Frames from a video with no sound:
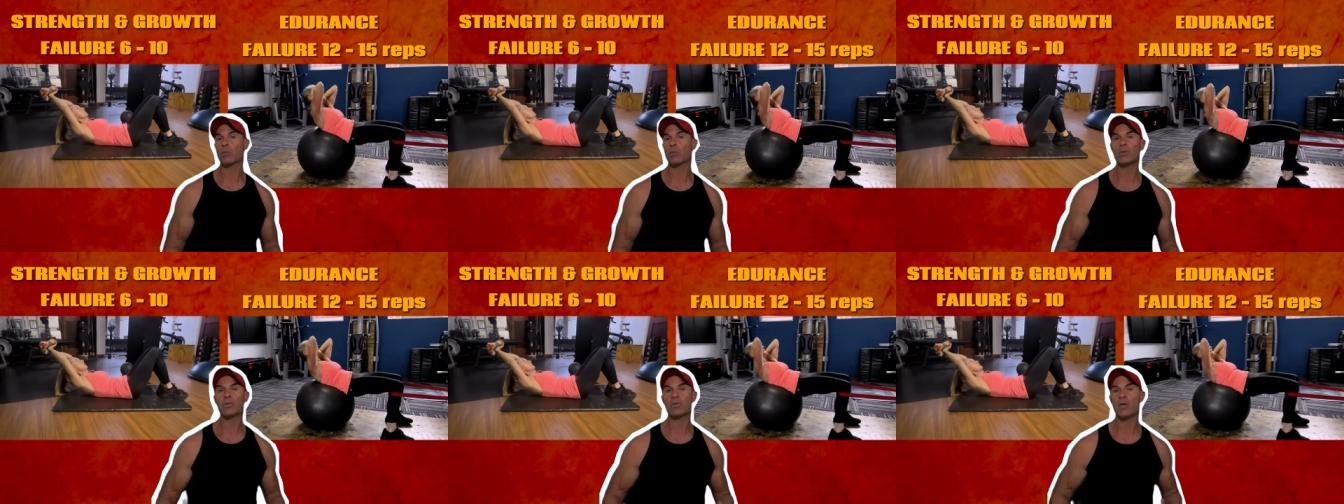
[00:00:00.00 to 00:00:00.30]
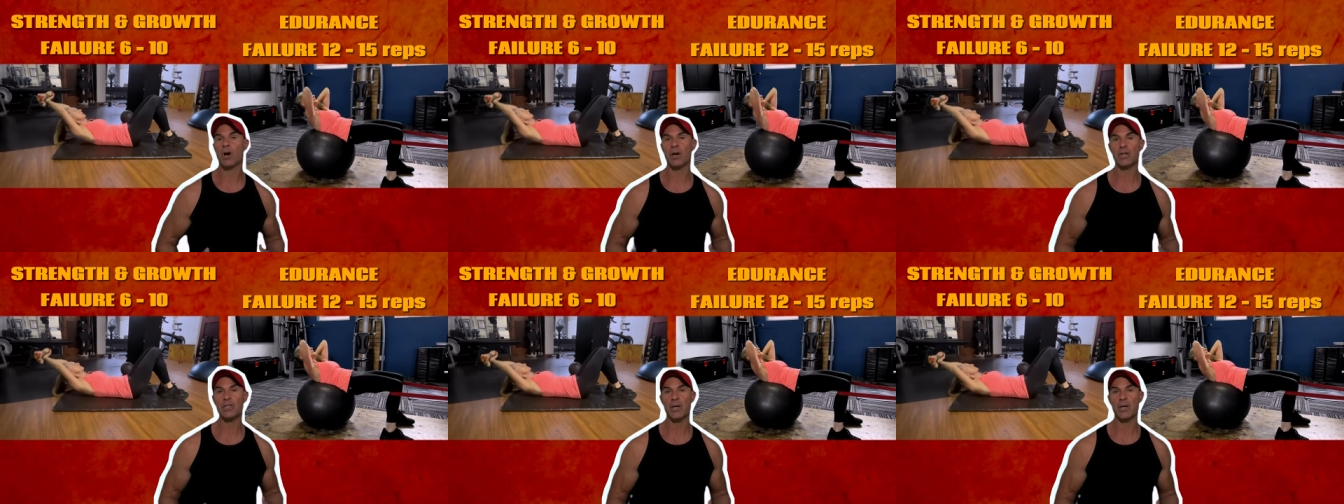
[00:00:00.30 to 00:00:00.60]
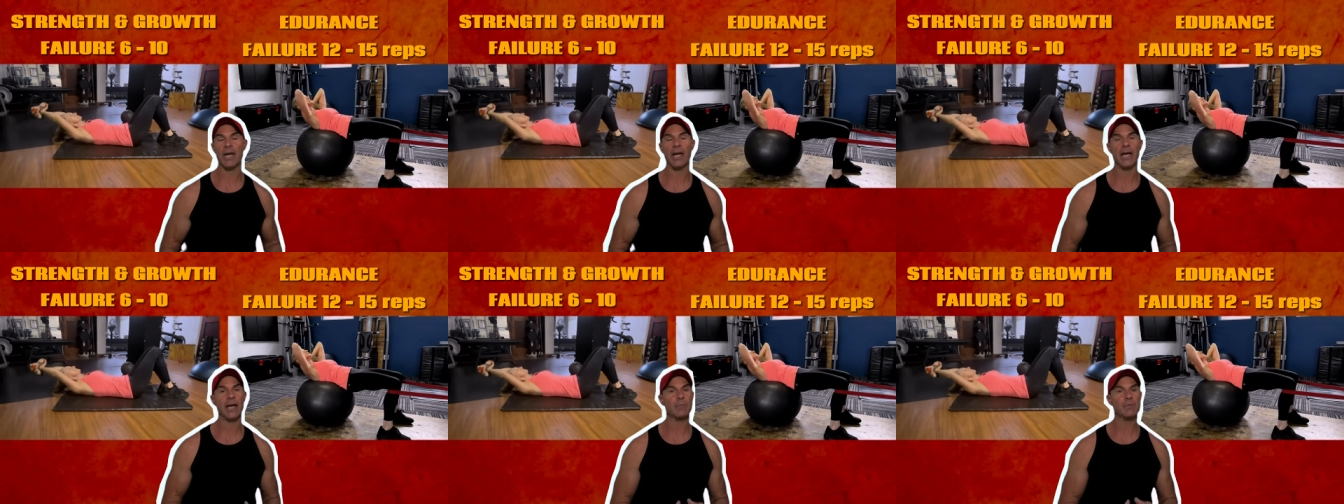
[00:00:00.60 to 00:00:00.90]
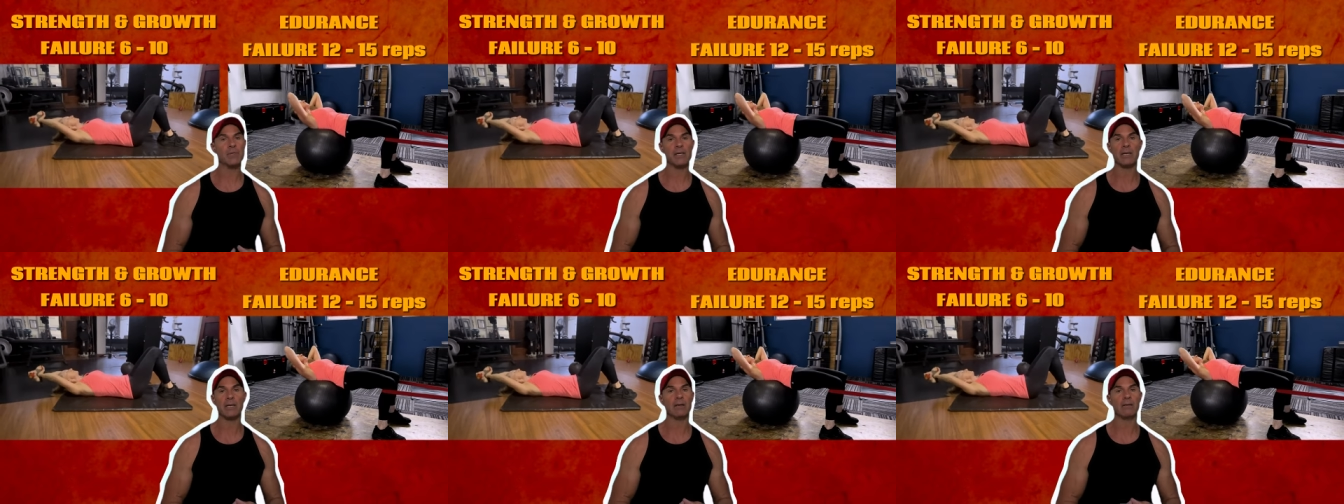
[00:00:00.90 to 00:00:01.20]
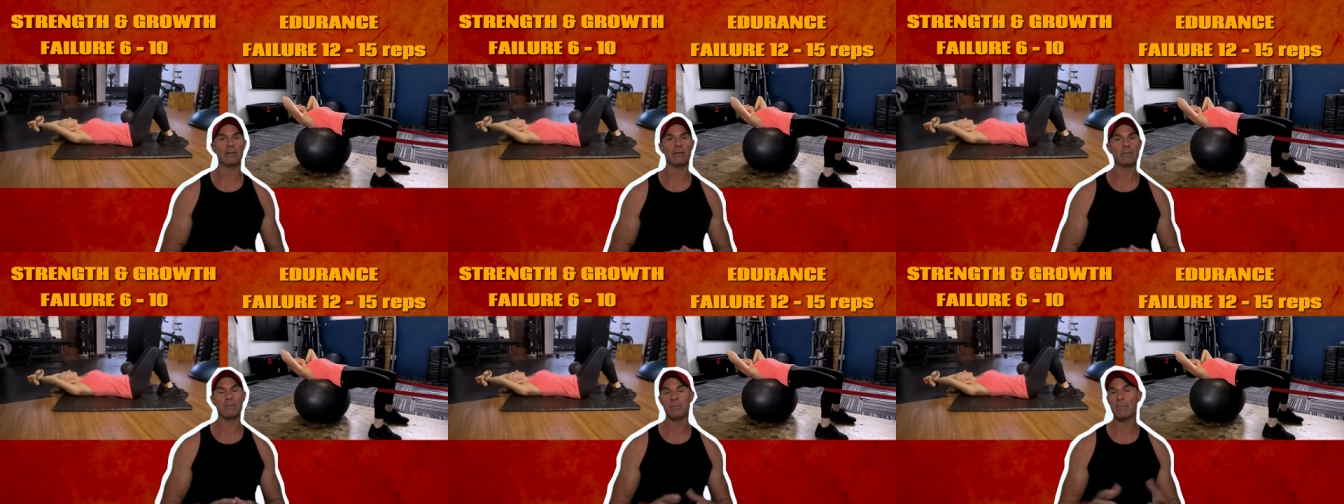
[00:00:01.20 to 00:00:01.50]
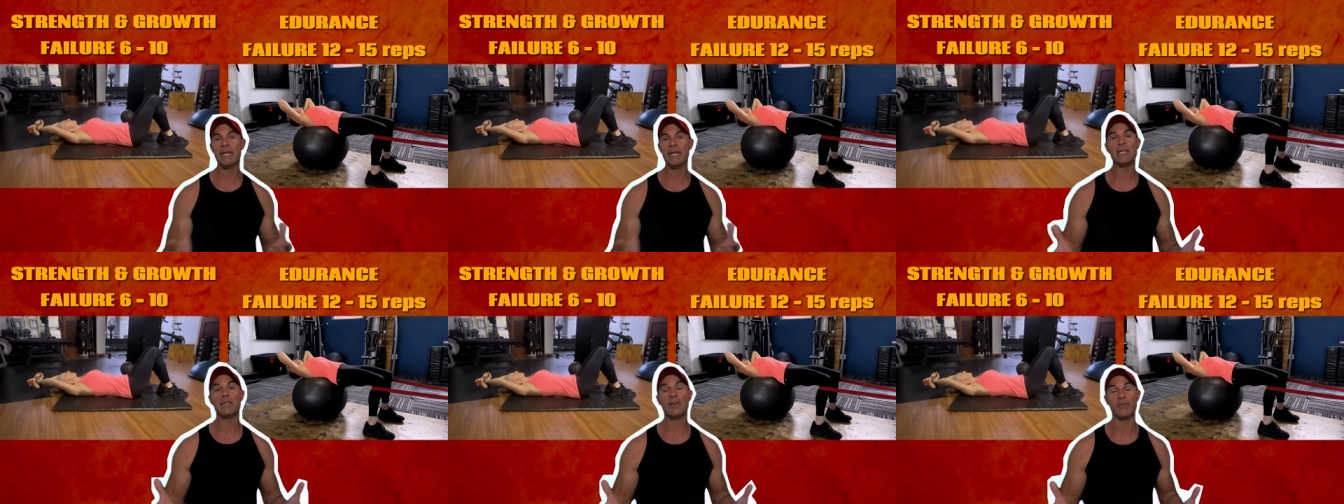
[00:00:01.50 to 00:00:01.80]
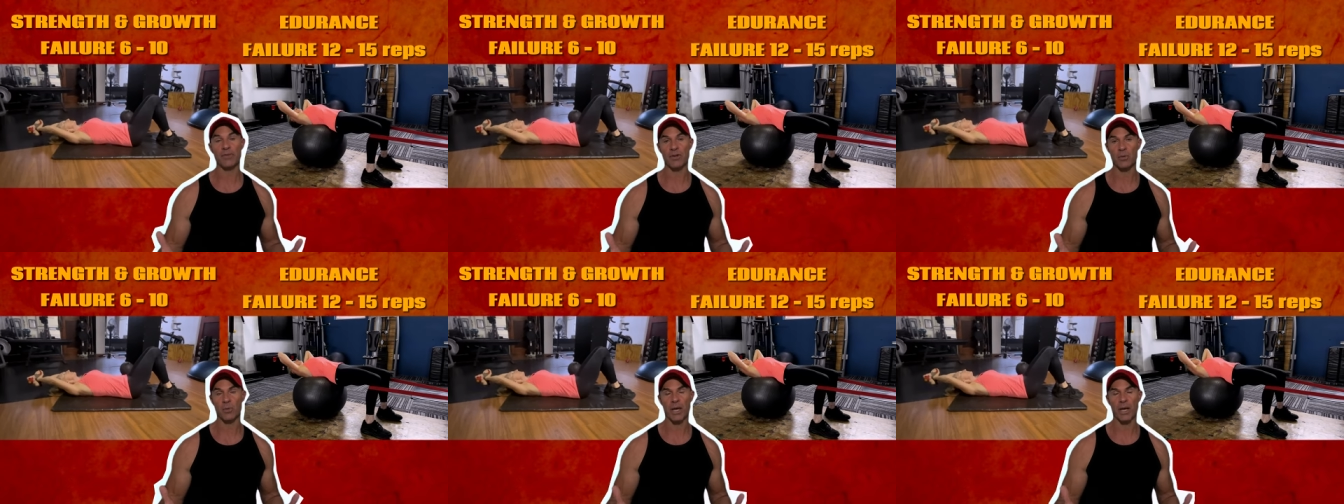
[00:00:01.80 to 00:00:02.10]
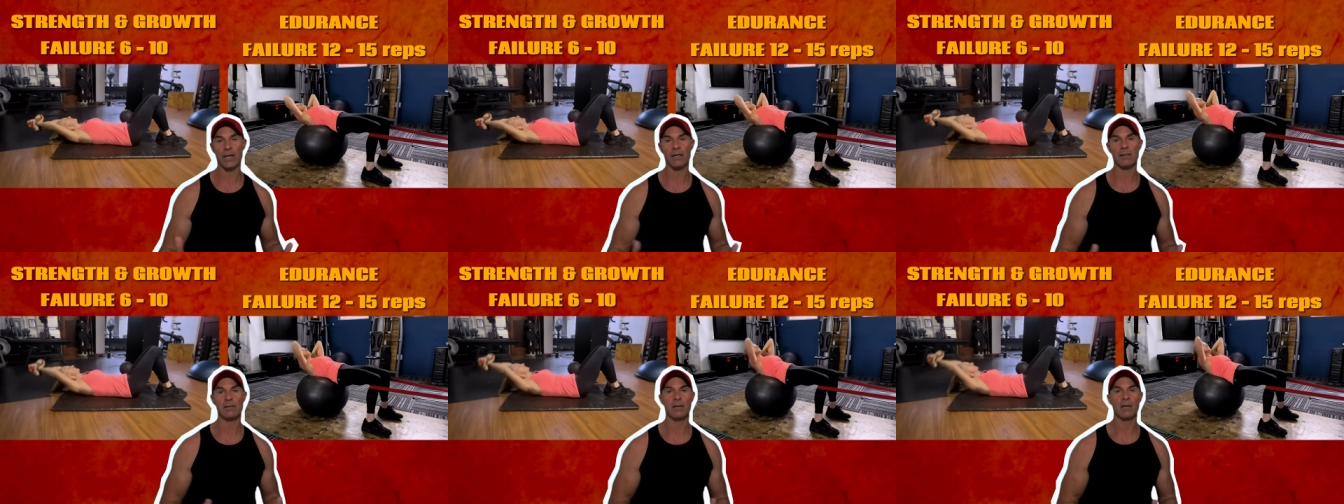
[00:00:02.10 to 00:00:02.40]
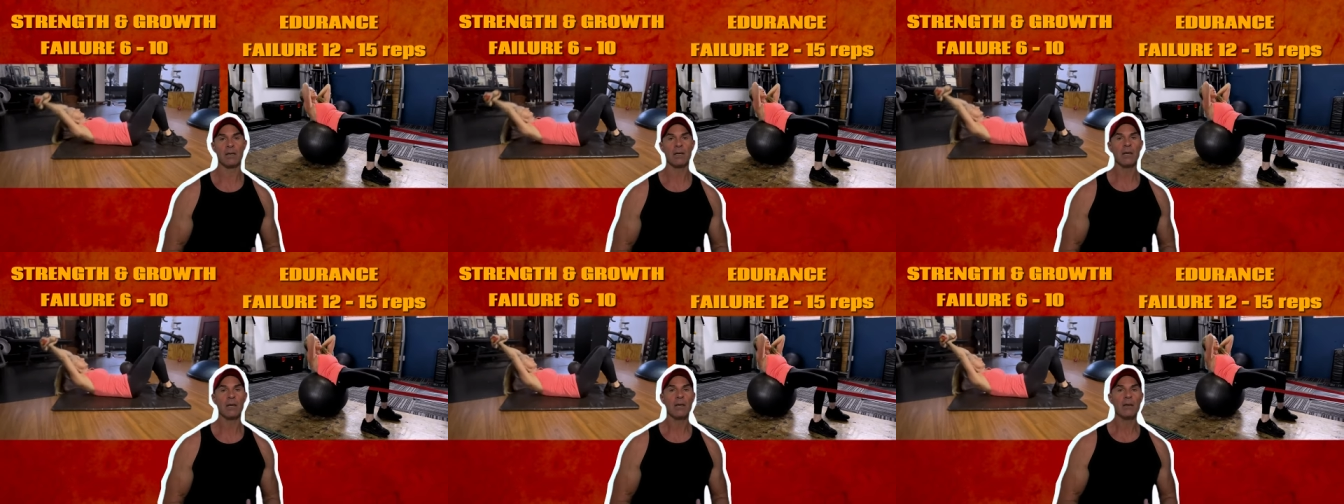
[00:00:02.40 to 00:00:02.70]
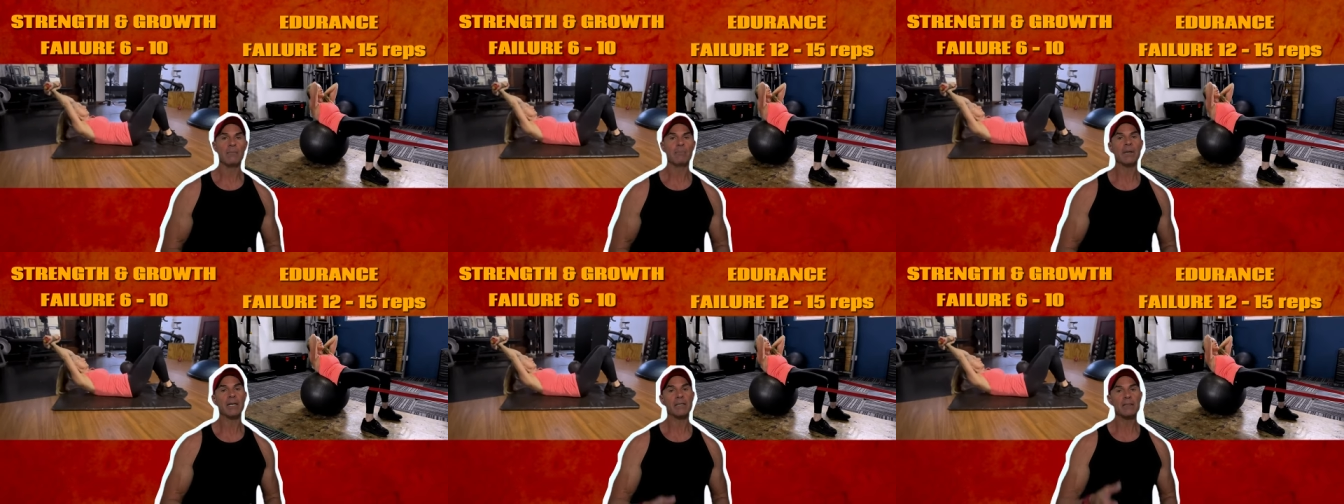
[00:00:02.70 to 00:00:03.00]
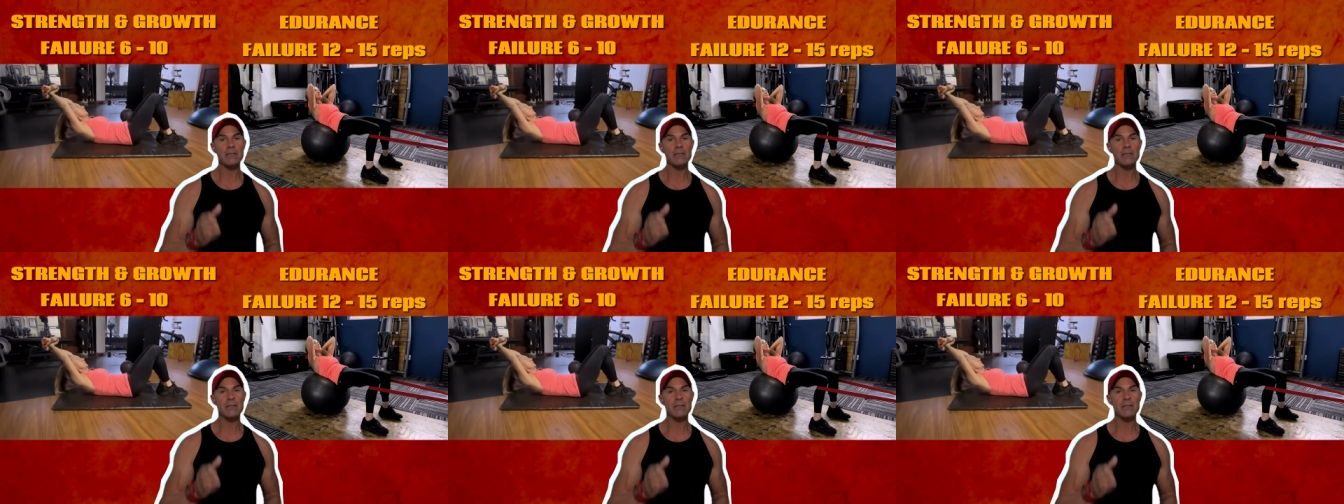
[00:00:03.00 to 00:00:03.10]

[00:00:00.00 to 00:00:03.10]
will target your abs in many different ways. But